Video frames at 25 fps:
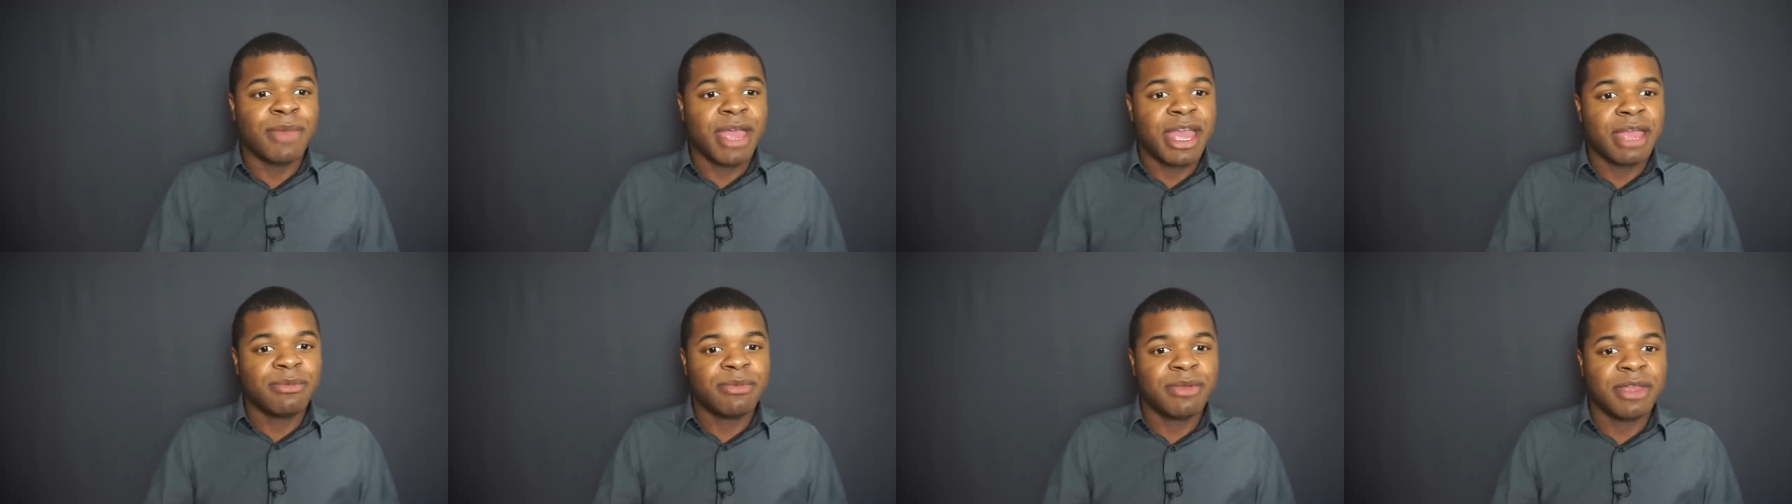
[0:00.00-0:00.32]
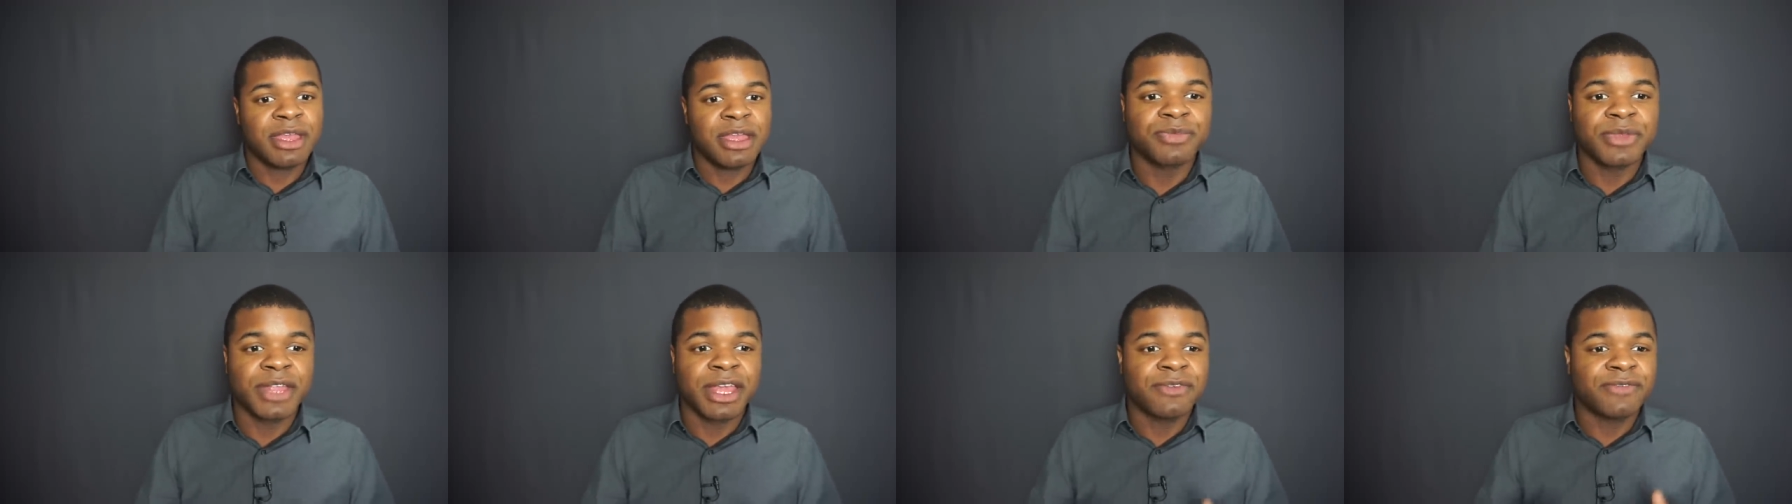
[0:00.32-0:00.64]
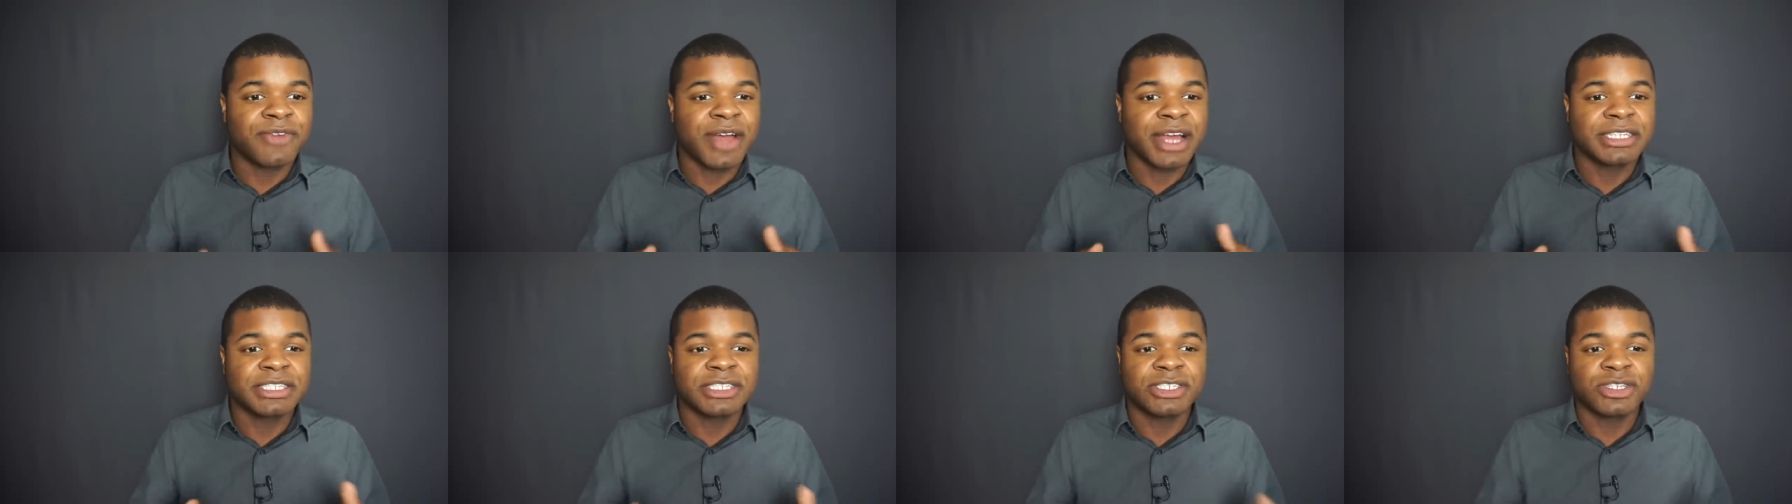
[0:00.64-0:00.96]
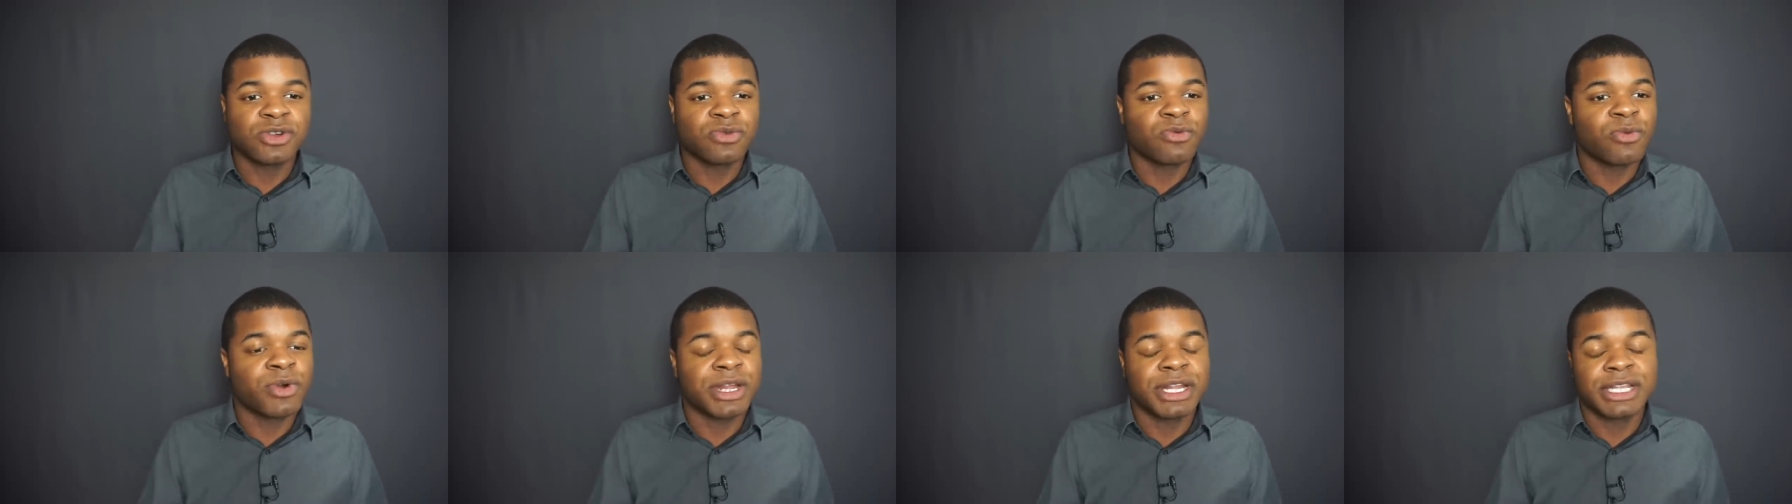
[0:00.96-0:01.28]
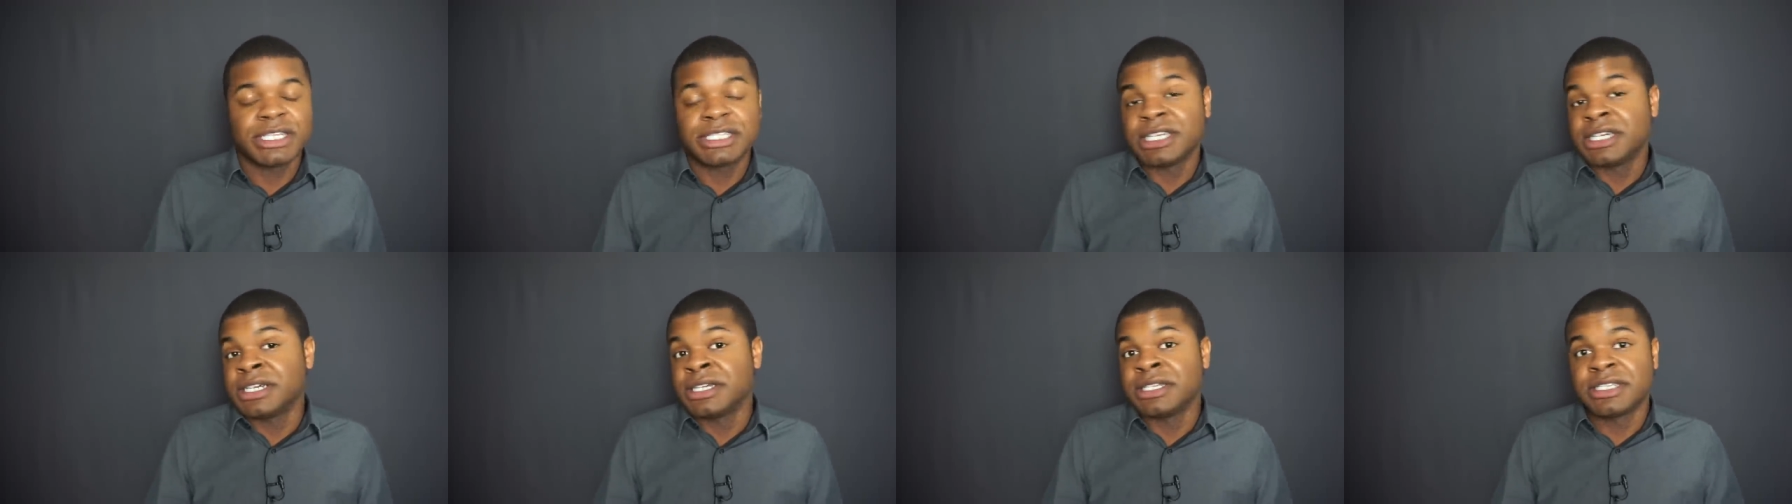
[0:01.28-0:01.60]
maybe if I still
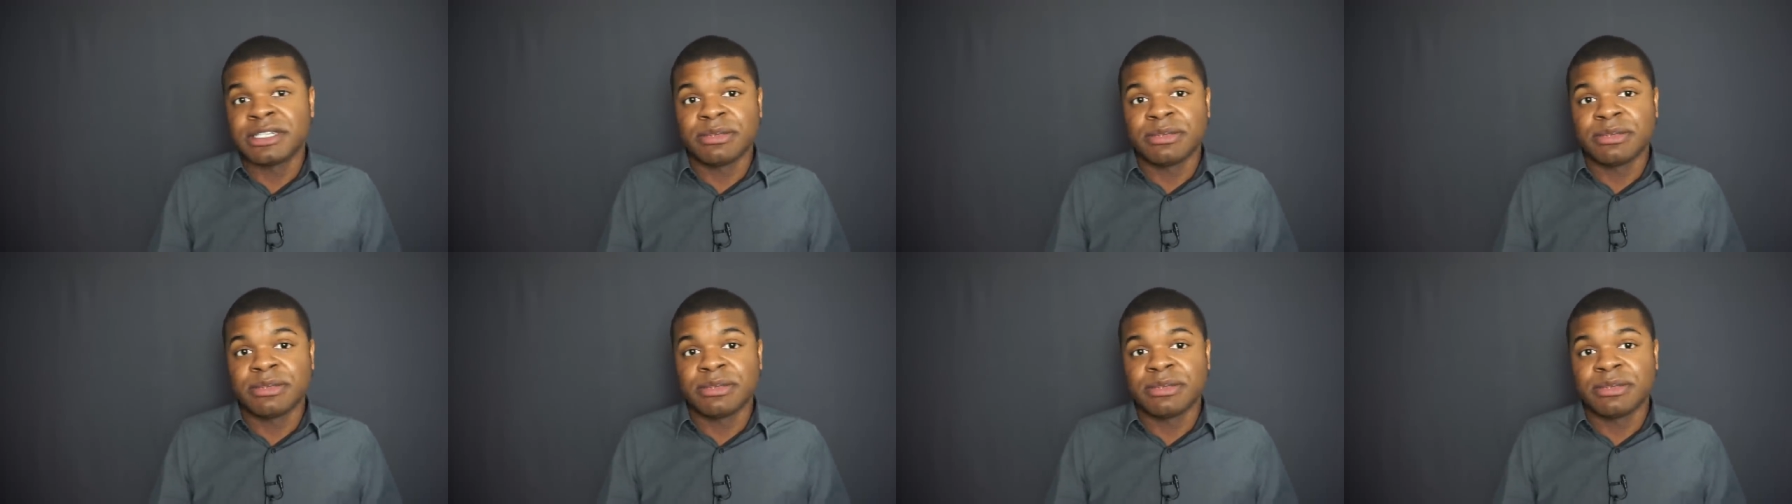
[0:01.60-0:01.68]
wanted to,